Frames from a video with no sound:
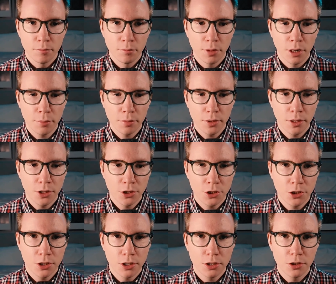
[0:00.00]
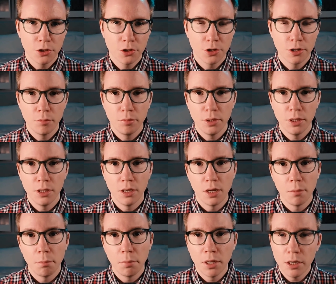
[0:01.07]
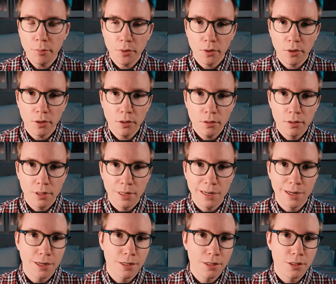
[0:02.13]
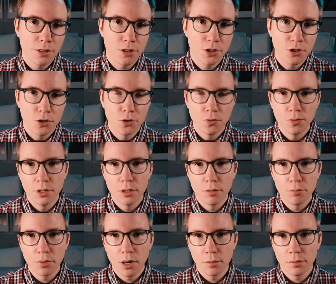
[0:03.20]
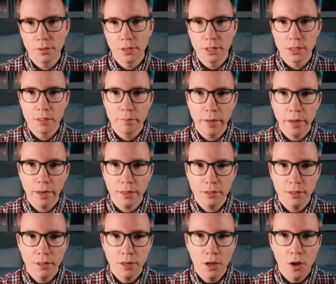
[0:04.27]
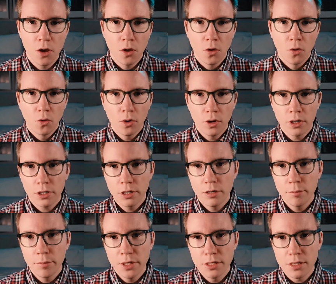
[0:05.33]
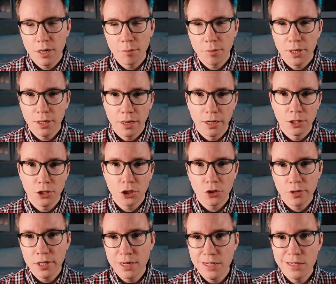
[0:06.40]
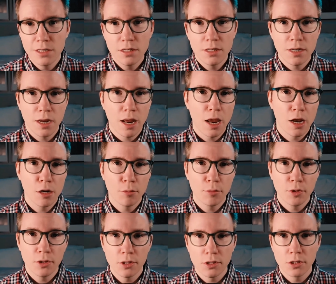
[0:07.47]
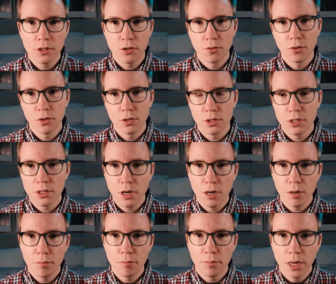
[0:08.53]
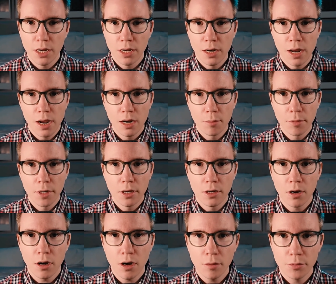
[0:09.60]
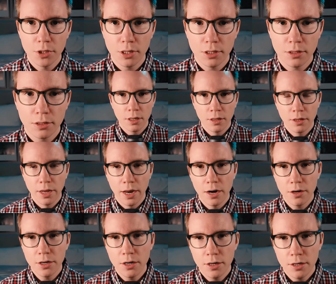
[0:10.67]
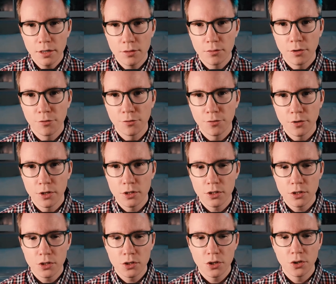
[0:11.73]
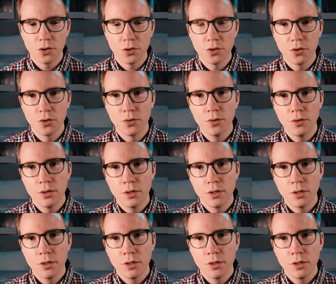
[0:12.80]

Population could be people, as you would probably expect, or it could be something like trees, animals, or some inanimate object. The area refers to